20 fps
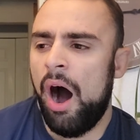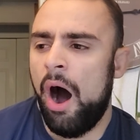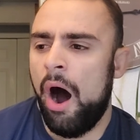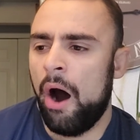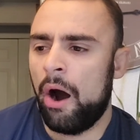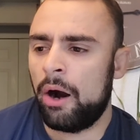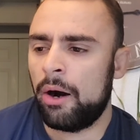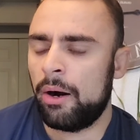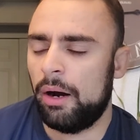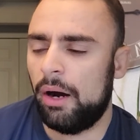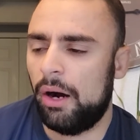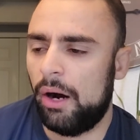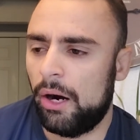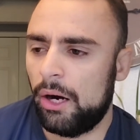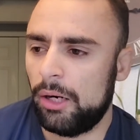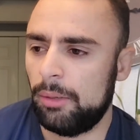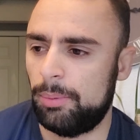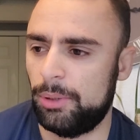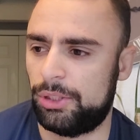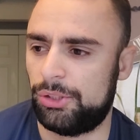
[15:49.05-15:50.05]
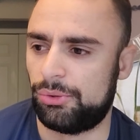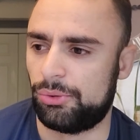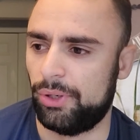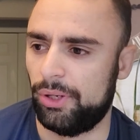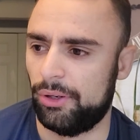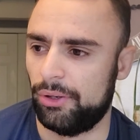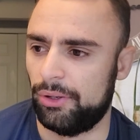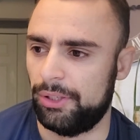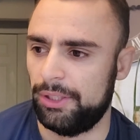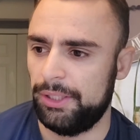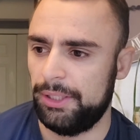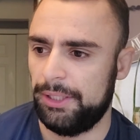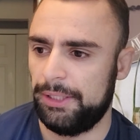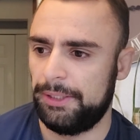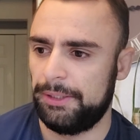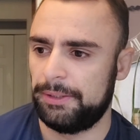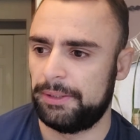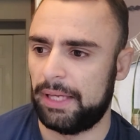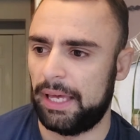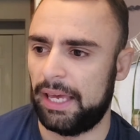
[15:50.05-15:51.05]
arbitrary,
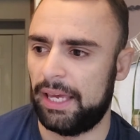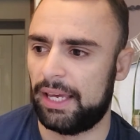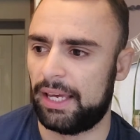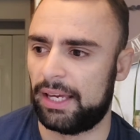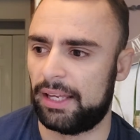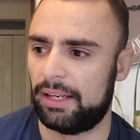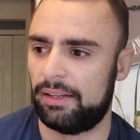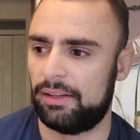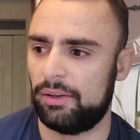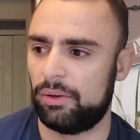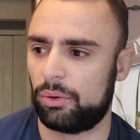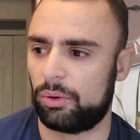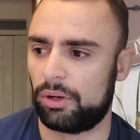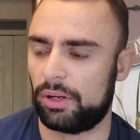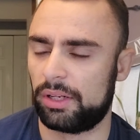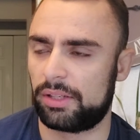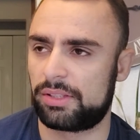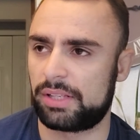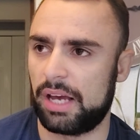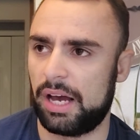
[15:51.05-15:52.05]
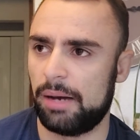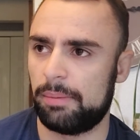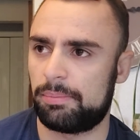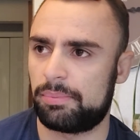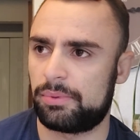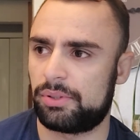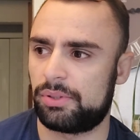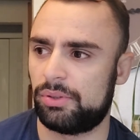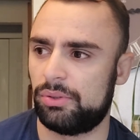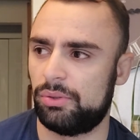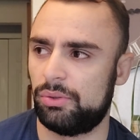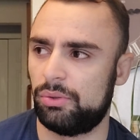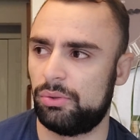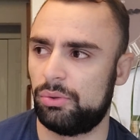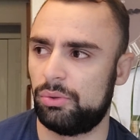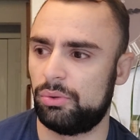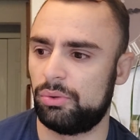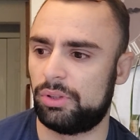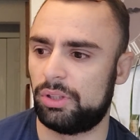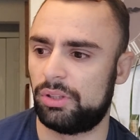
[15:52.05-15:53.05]
and or it's up
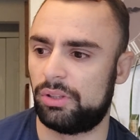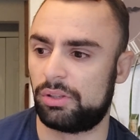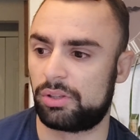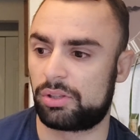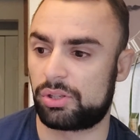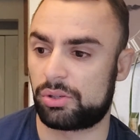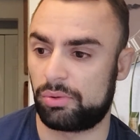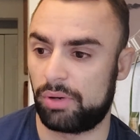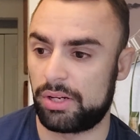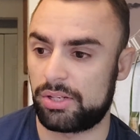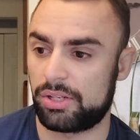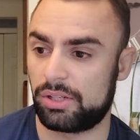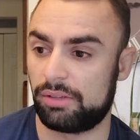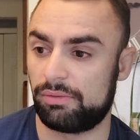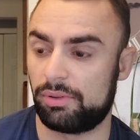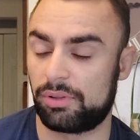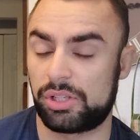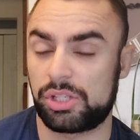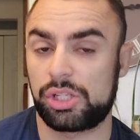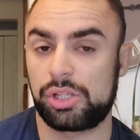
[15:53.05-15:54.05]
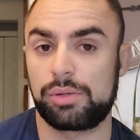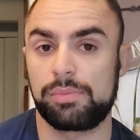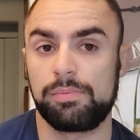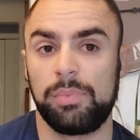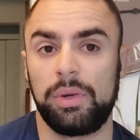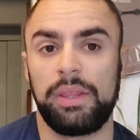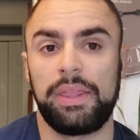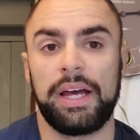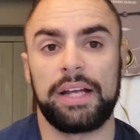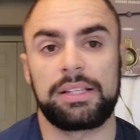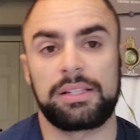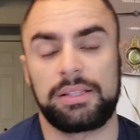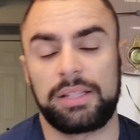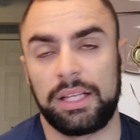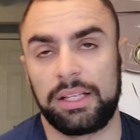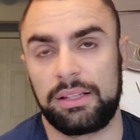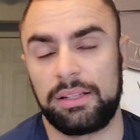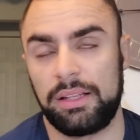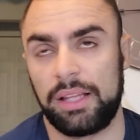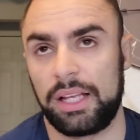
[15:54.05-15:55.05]
to the discretion of that's
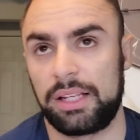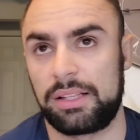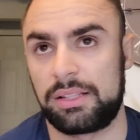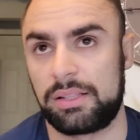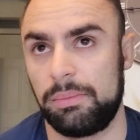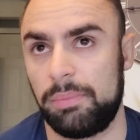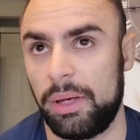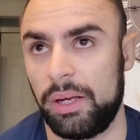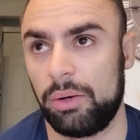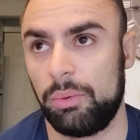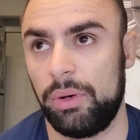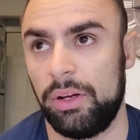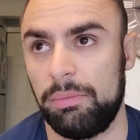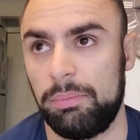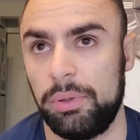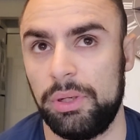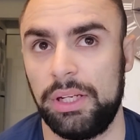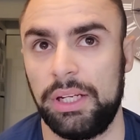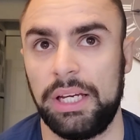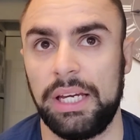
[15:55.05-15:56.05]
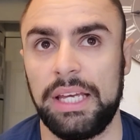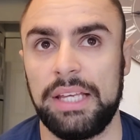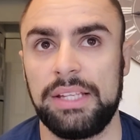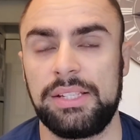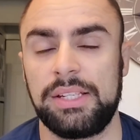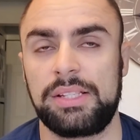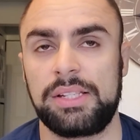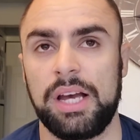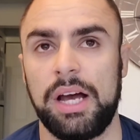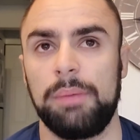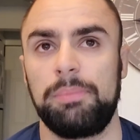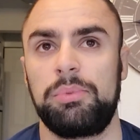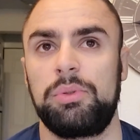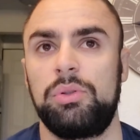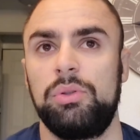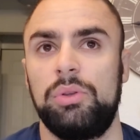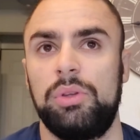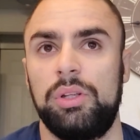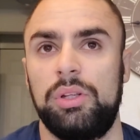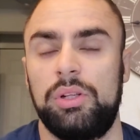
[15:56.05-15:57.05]
a better way of putting it, is it's up
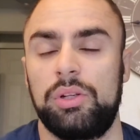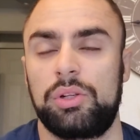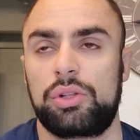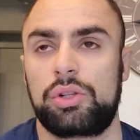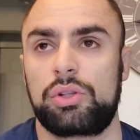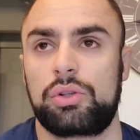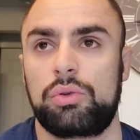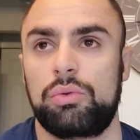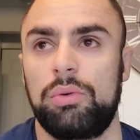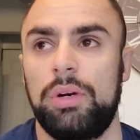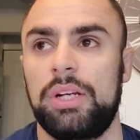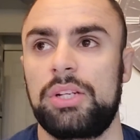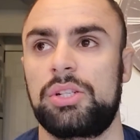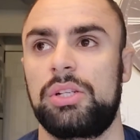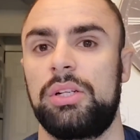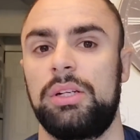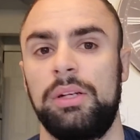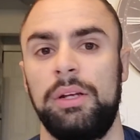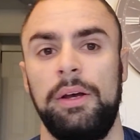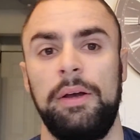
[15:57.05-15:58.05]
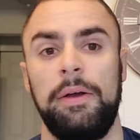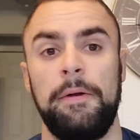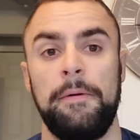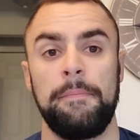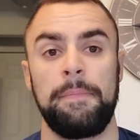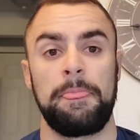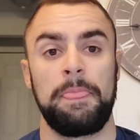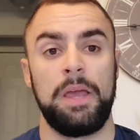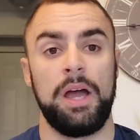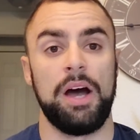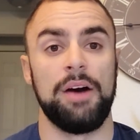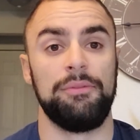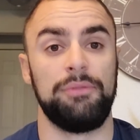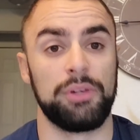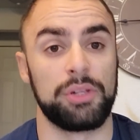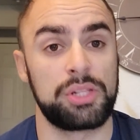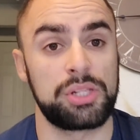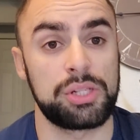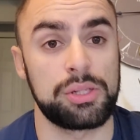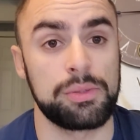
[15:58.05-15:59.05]
to the discretion of
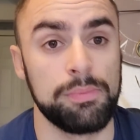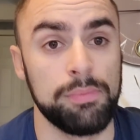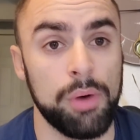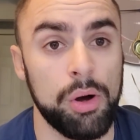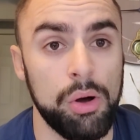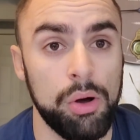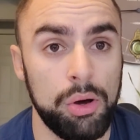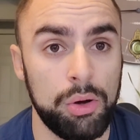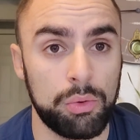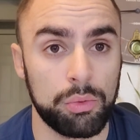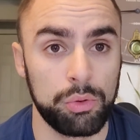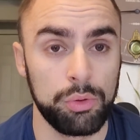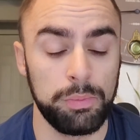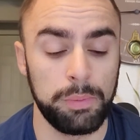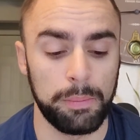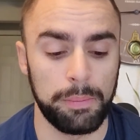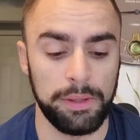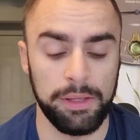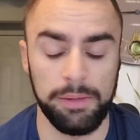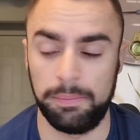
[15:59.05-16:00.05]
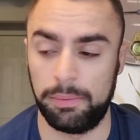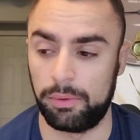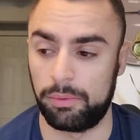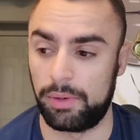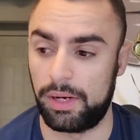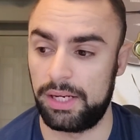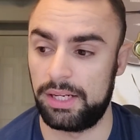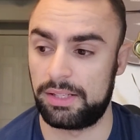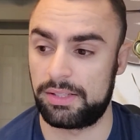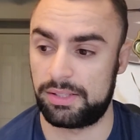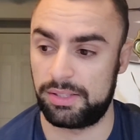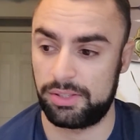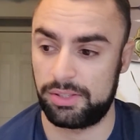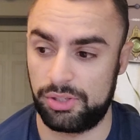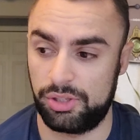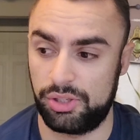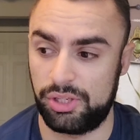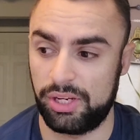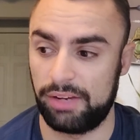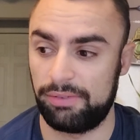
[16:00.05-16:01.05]
a small group of people, right? It's
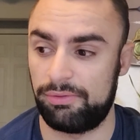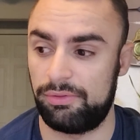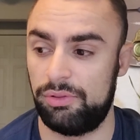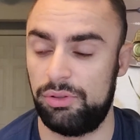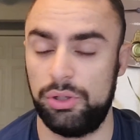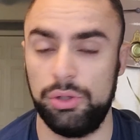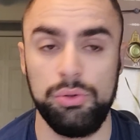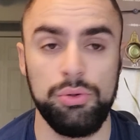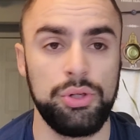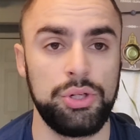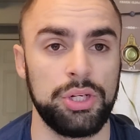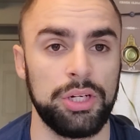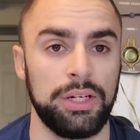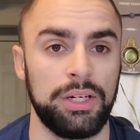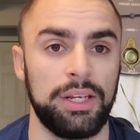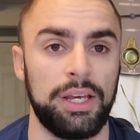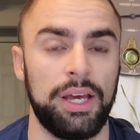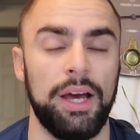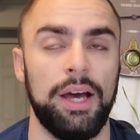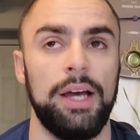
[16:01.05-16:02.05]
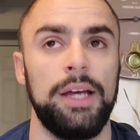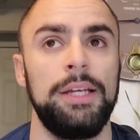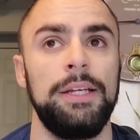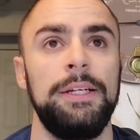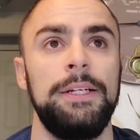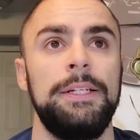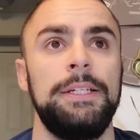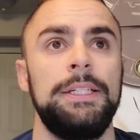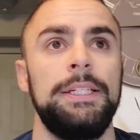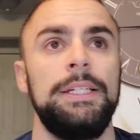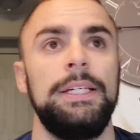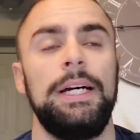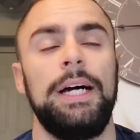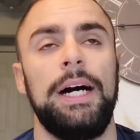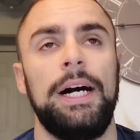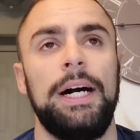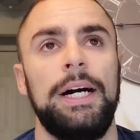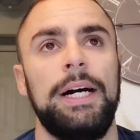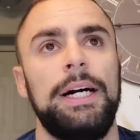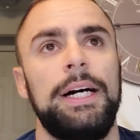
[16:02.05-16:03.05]
Jeff Dushin guy
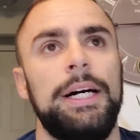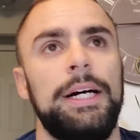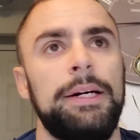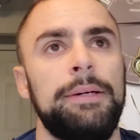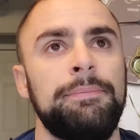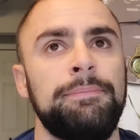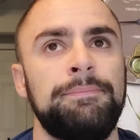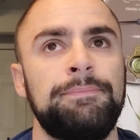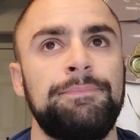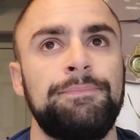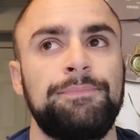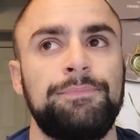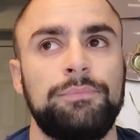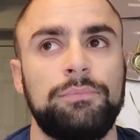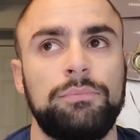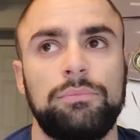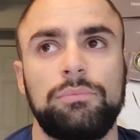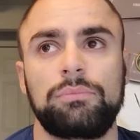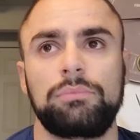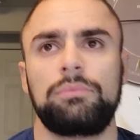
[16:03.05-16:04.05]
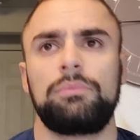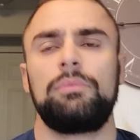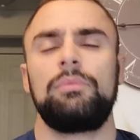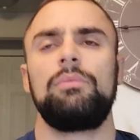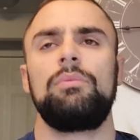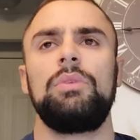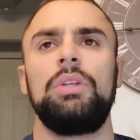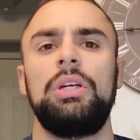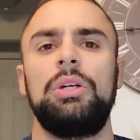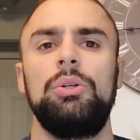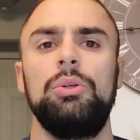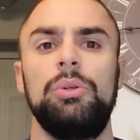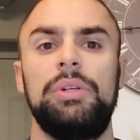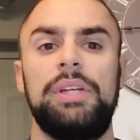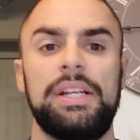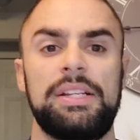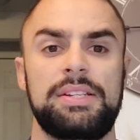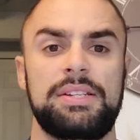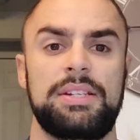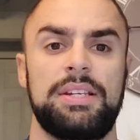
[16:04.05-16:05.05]
um, who
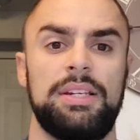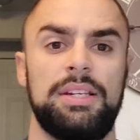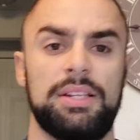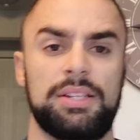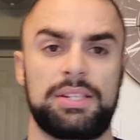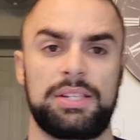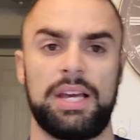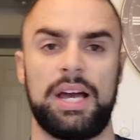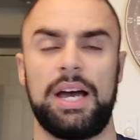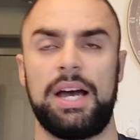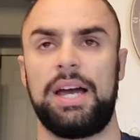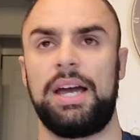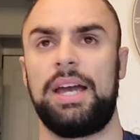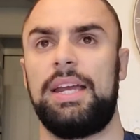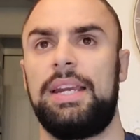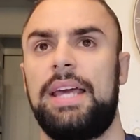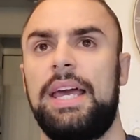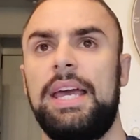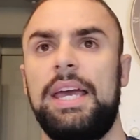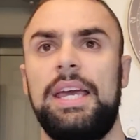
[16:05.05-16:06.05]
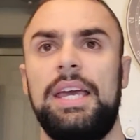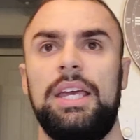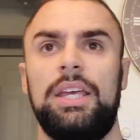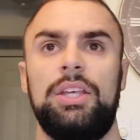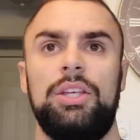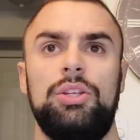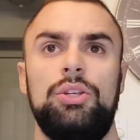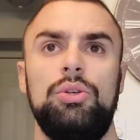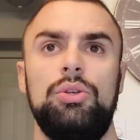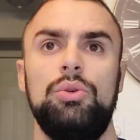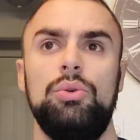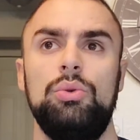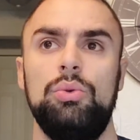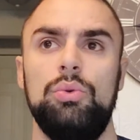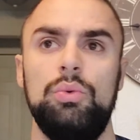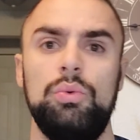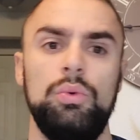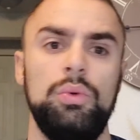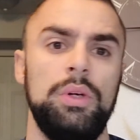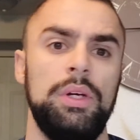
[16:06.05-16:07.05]
gets to decide, hey,
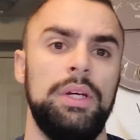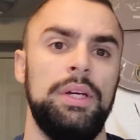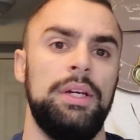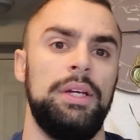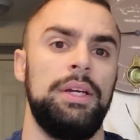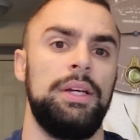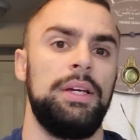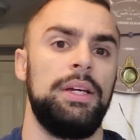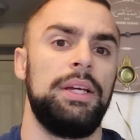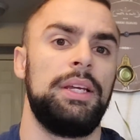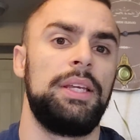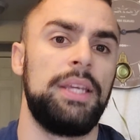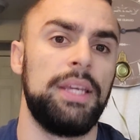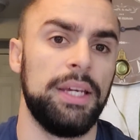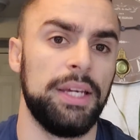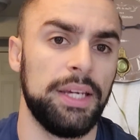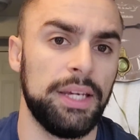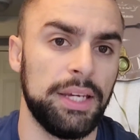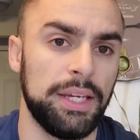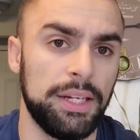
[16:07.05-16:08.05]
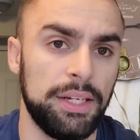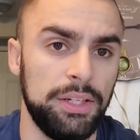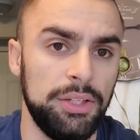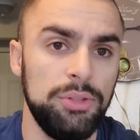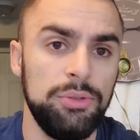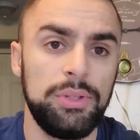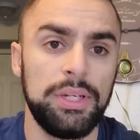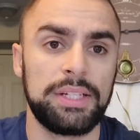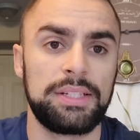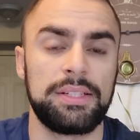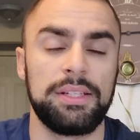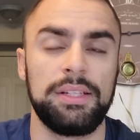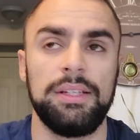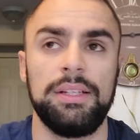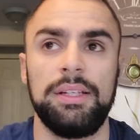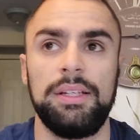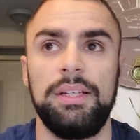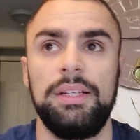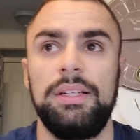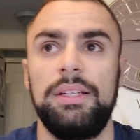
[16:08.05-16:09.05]
you get
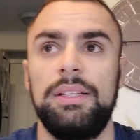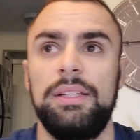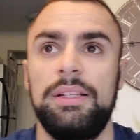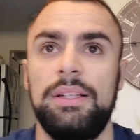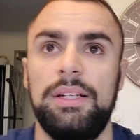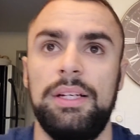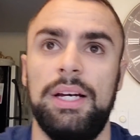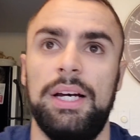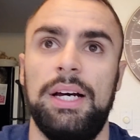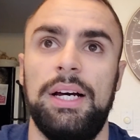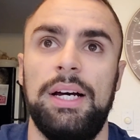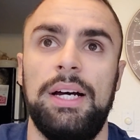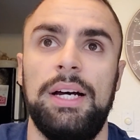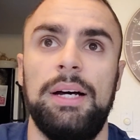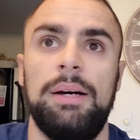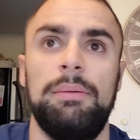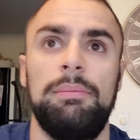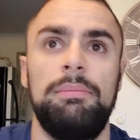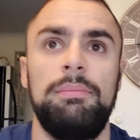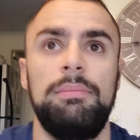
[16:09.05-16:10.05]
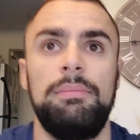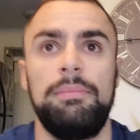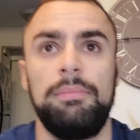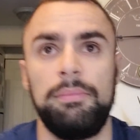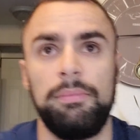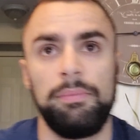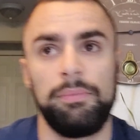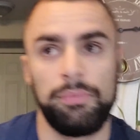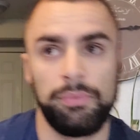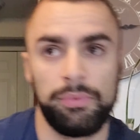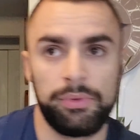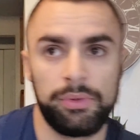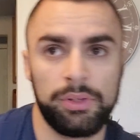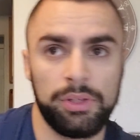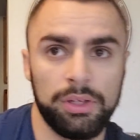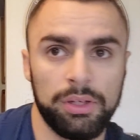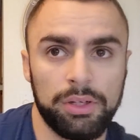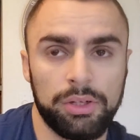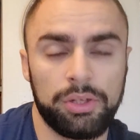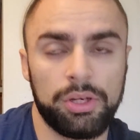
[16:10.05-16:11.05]
to uh,
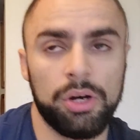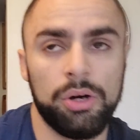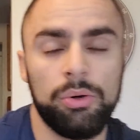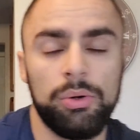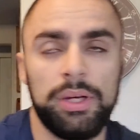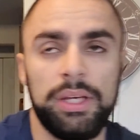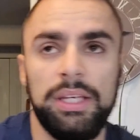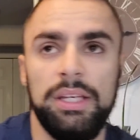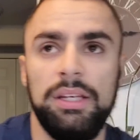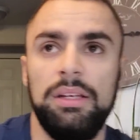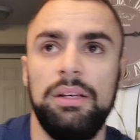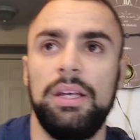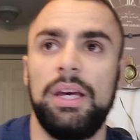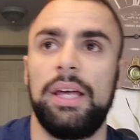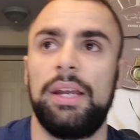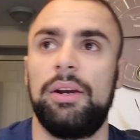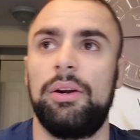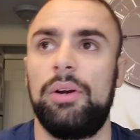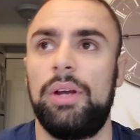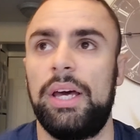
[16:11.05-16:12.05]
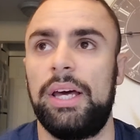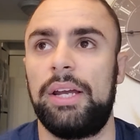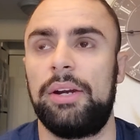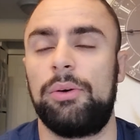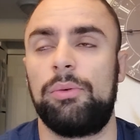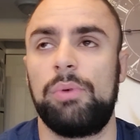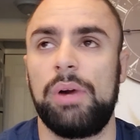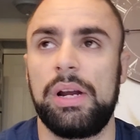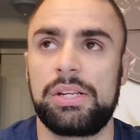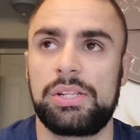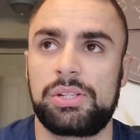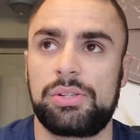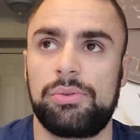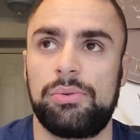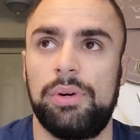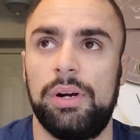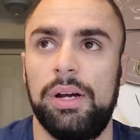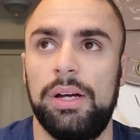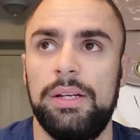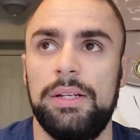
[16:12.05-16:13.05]
go eat at a
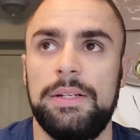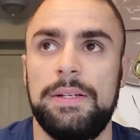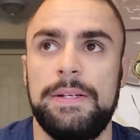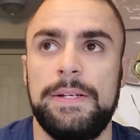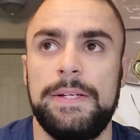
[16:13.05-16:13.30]
restaurant